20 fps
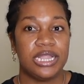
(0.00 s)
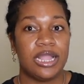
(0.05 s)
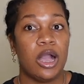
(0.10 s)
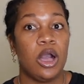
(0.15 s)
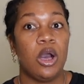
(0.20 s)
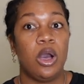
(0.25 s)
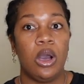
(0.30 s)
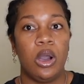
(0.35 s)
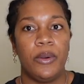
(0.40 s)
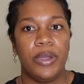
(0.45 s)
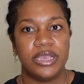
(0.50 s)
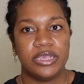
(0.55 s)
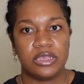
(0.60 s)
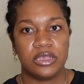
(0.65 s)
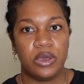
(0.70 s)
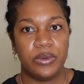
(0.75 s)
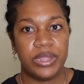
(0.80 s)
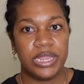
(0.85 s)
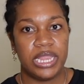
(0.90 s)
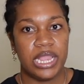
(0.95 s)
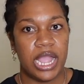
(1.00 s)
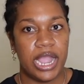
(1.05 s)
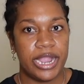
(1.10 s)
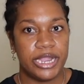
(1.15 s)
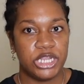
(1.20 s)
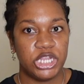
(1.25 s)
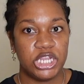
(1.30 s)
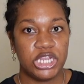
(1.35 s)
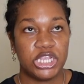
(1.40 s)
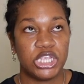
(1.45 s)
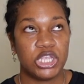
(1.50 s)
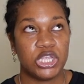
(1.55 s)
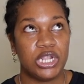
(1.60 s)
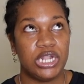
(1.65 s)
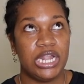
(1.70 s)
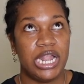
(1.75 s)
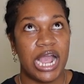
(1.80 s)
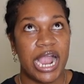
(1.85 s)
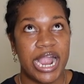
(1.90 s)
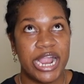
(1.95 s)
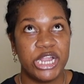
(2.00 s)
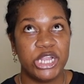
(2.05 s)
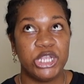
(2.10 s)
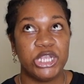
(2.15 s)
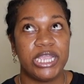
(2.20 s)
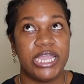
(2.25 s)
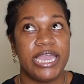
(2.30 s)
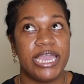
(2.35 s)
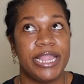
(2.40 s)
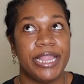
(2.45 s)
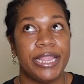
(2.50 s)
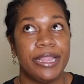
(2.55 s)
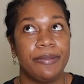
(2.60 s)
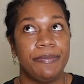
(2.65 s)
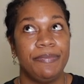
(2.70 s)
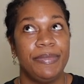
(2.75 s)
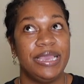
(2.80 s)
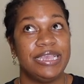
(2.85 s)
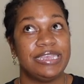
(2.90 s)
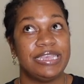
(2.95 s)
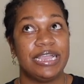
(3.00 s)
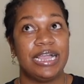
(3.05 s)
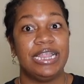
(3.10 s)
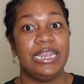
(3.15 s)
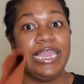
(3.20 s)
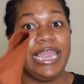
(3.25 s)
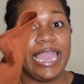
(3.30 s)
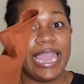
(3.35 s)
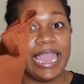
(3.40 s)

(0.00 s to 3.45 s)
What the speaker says: I always go with large, so large in basically